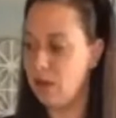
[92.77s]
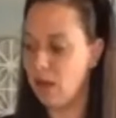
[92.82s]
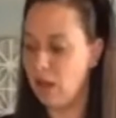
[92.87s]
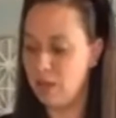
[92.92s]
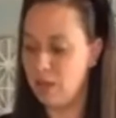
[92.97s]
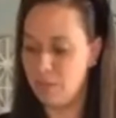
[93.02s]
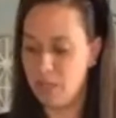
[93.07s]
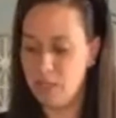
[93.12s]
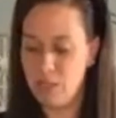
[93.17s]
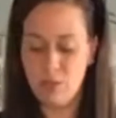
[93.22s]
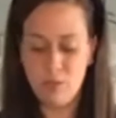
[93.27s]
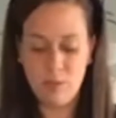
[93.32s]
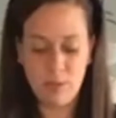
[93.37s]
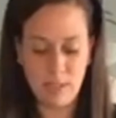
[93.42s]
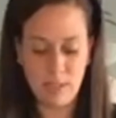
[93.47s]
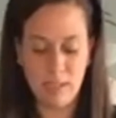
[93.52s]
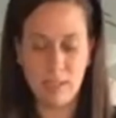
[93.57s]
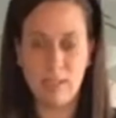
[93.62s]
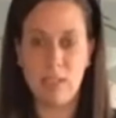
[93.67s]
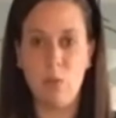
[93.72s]
I'm going to use
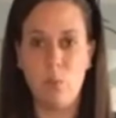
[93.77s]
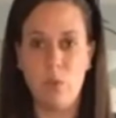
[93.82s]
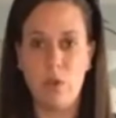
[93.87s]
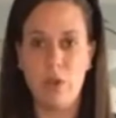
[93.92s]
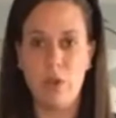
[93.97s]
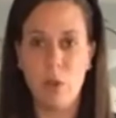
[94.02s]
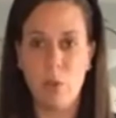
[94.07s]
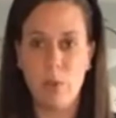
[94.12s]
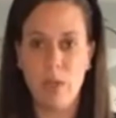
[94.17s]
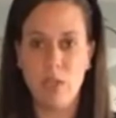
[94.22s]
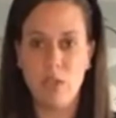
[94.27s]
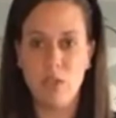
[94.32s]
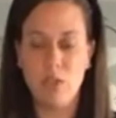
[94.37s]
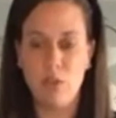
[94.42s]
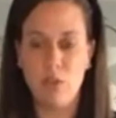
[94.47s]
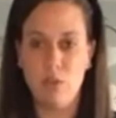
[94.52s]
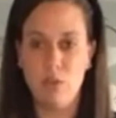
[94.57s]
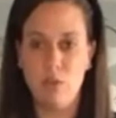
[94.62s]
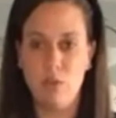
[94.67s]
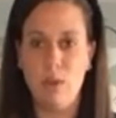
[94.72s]
this and we're going
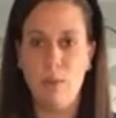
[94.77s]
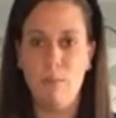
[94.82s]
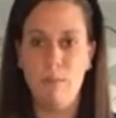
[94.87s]
to